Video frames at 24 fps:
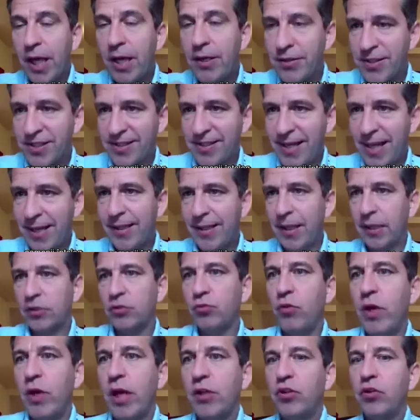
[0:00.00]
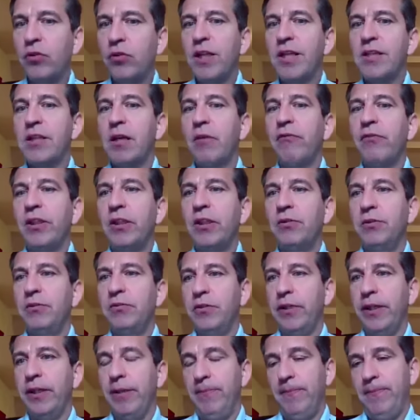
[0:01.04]
understand that we are doing something
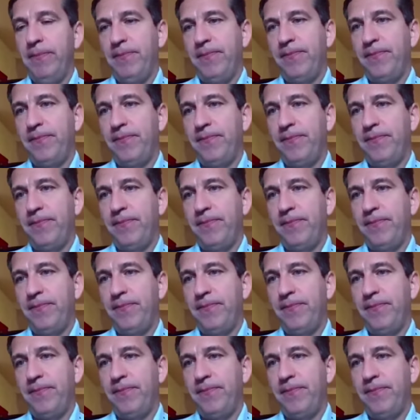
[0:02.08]
good for them.